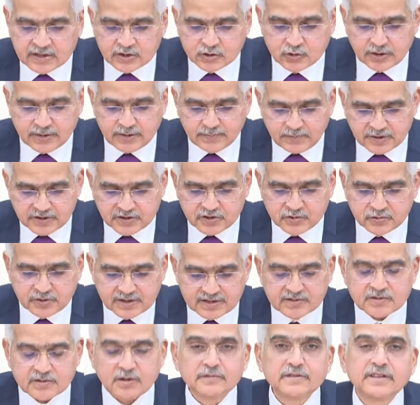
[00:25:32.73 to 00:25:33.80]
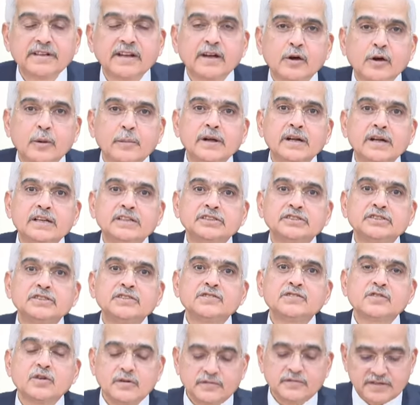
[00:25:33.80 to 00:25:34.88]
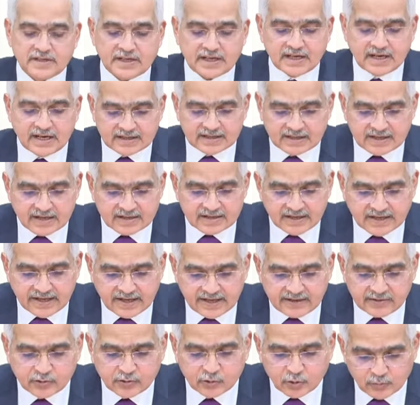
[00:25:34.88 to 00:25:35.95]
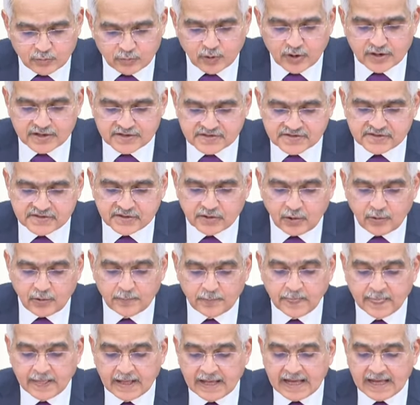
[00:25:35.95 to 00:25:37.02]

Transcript: So, in pursuance of the recommendations of the RRA 2.0